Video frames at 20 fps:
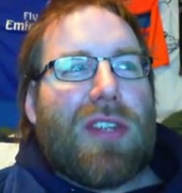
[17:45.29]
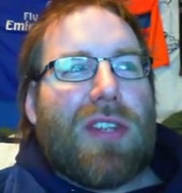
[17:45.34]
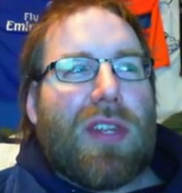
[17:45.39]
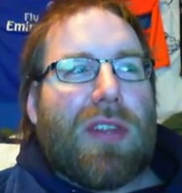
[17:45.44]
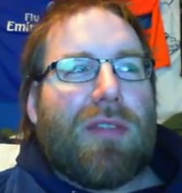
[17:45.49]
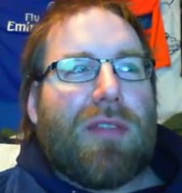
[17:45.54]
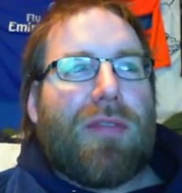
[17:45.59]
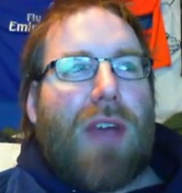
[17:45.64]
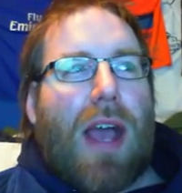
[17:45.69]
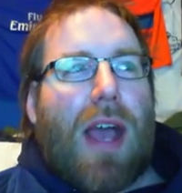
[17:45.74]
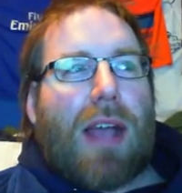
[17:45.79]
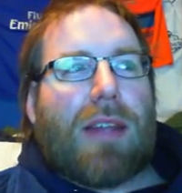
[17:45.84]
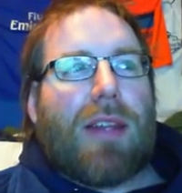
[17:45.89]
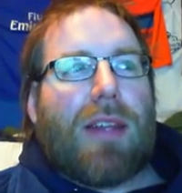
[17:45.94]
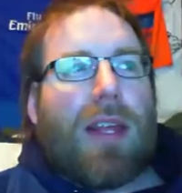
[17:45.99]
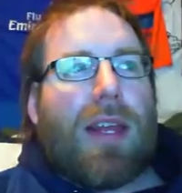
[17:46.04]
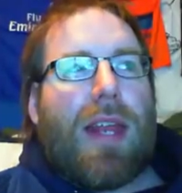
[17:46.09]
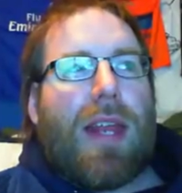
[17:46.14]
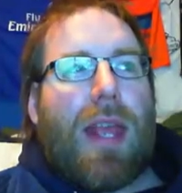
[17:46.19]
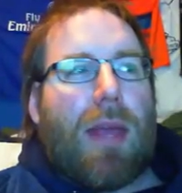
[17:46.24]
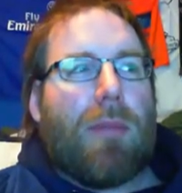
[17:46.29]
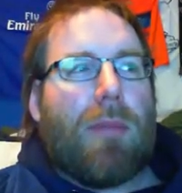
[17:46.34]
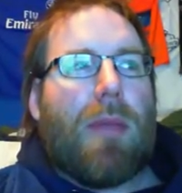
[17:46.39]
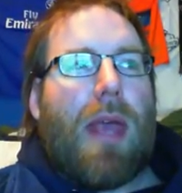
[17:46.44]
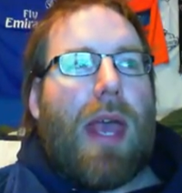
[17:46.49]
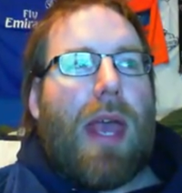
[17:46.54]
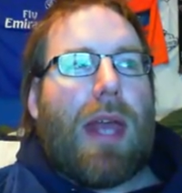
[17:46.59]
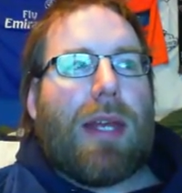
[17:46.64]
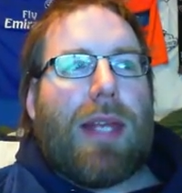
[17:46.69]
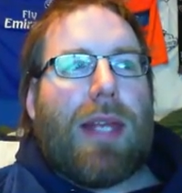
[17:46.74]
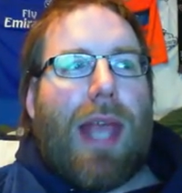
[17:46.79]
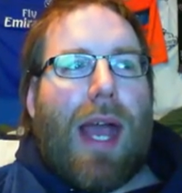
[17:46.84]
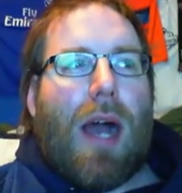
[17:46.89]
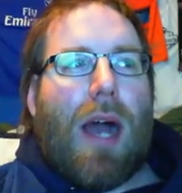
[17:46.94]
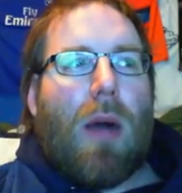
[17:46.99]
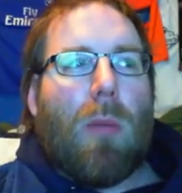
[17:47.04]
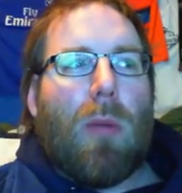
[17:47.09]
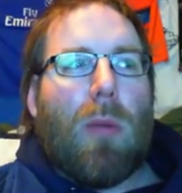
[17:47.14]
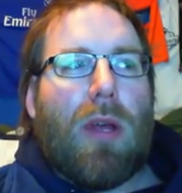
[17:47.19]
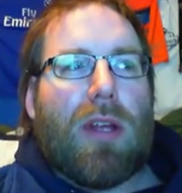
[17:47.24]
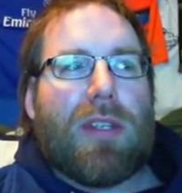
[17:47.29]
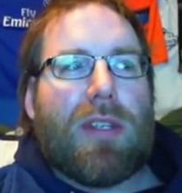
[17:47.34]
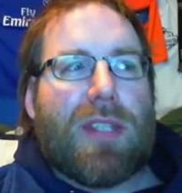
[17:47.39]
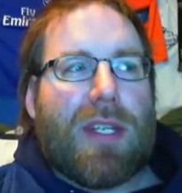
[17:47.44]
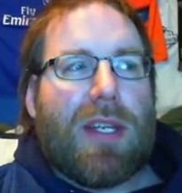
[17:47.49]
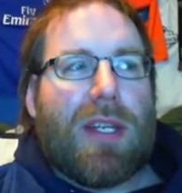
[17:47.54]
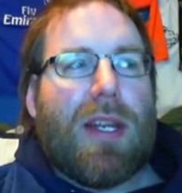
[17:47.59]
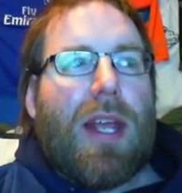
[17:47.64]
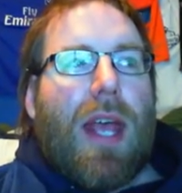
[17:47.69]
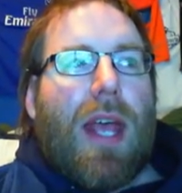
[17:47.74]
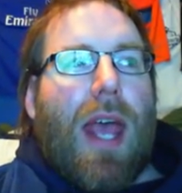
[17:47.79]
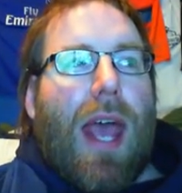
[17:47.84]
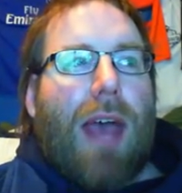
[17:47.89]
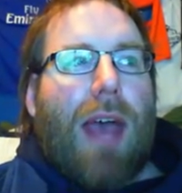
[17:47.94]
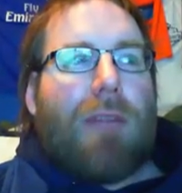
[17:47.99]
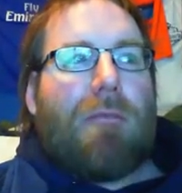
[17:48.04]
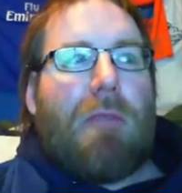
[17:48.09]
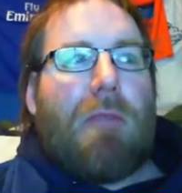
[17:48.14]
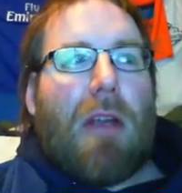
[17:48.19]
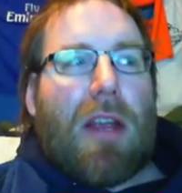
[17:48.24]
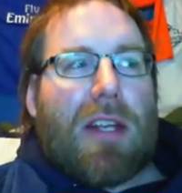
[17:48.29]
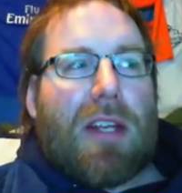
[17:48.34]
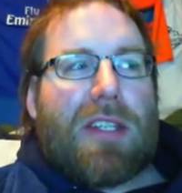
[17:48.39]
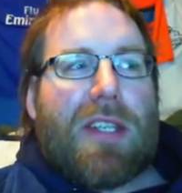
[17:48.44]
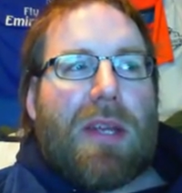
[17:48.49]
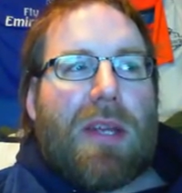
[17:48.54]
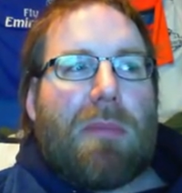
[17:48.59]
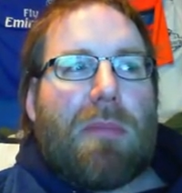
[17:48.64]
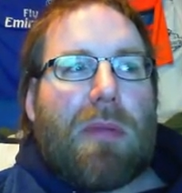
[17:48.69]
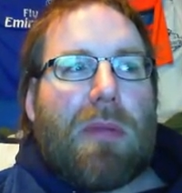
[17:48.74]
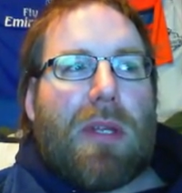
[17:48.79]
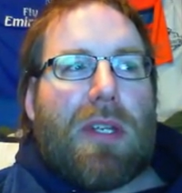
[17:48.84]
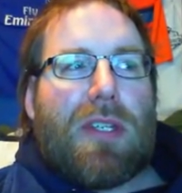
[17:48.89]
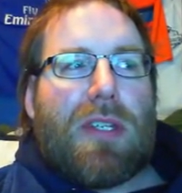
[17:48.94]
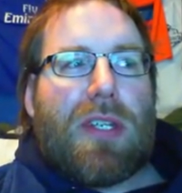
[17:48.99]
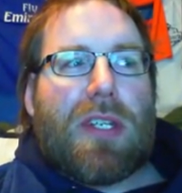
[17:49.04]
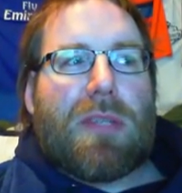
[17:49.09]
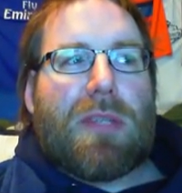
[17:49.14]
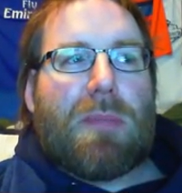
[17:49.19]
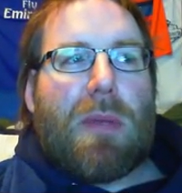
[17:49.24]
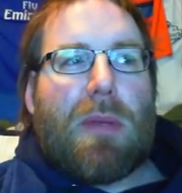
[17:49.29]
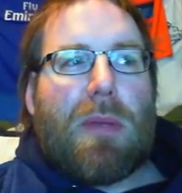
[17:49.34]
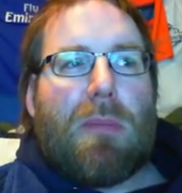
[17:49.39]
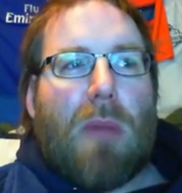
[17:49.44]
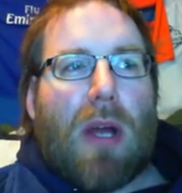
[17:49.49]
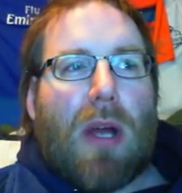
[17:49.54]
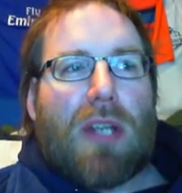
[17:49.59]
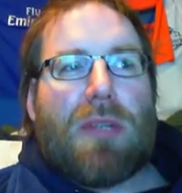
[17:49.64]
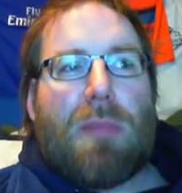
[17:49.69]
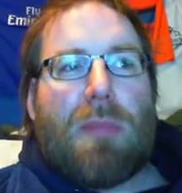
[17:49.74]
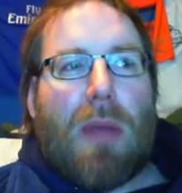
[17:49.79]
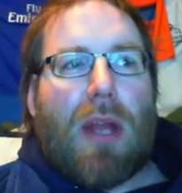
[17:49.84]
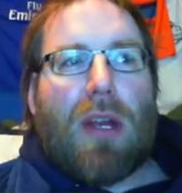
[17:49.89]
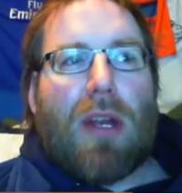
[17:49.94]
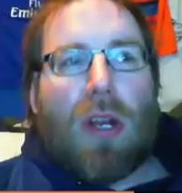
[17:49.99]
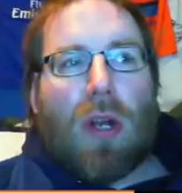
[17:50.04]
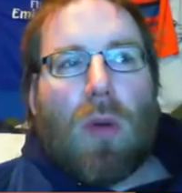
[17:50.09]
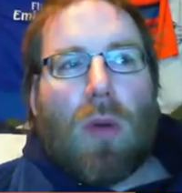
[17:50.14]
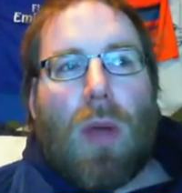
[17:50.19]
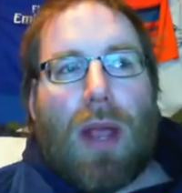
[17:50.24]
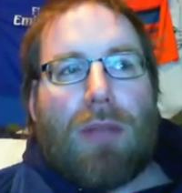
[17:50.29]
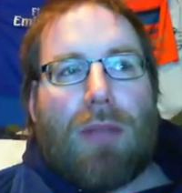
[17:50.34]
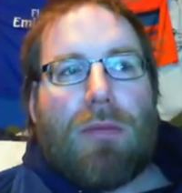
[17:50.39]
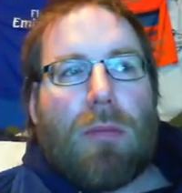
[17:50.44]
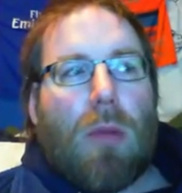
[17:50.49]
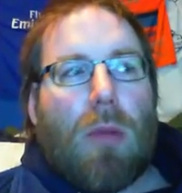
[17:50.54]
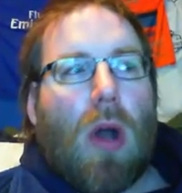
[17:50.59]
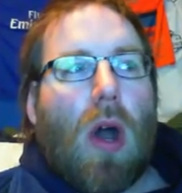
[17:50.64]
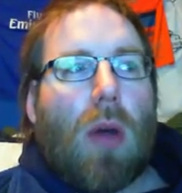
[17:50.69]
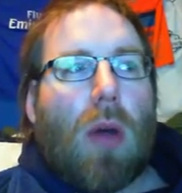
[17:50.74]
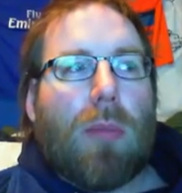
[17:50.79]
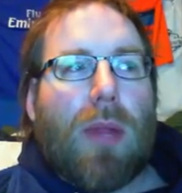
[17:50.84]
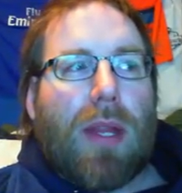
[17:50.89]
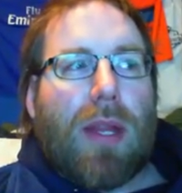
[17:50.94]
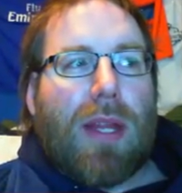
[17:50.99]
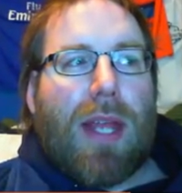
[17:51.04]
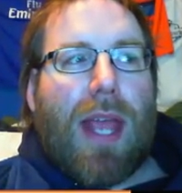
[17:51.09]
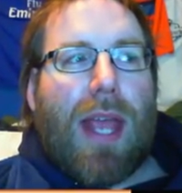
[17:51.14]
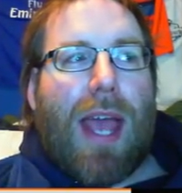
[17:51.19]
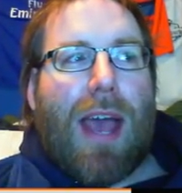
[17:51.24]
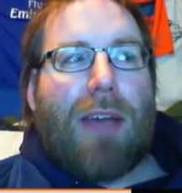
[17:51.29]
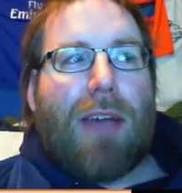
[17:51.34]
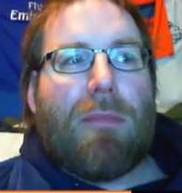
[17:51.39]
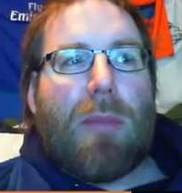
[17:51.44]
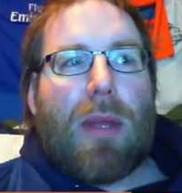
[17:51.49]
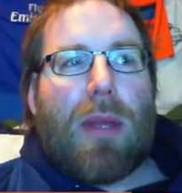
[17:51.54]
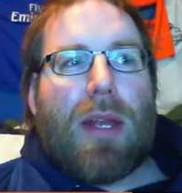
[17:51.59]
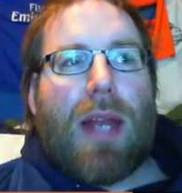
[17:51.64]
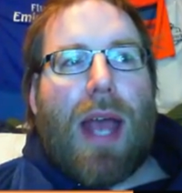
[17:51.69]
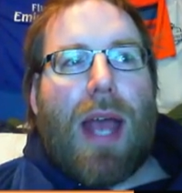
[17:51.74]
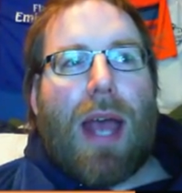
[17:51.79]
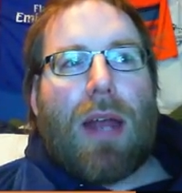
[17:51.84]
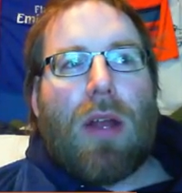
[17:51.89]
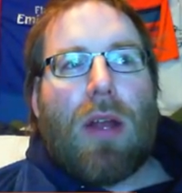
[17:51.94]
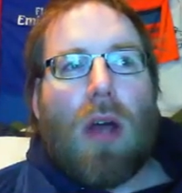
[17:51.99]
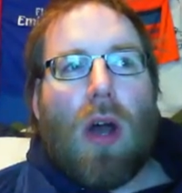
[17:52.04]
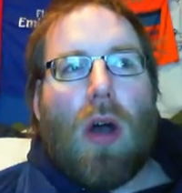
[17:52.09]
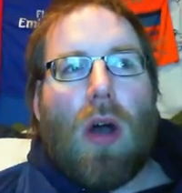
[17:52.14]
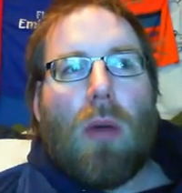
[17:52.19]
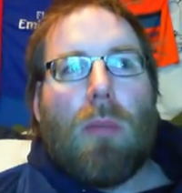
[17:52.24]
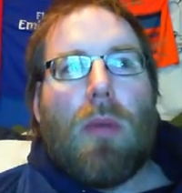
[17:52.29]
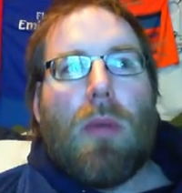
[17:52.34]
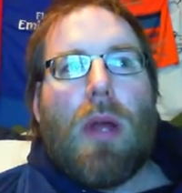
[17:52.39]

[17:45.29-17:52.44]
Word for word: to the fact that him and Callum Wilson have very simply just been much better away from home than they have been at home.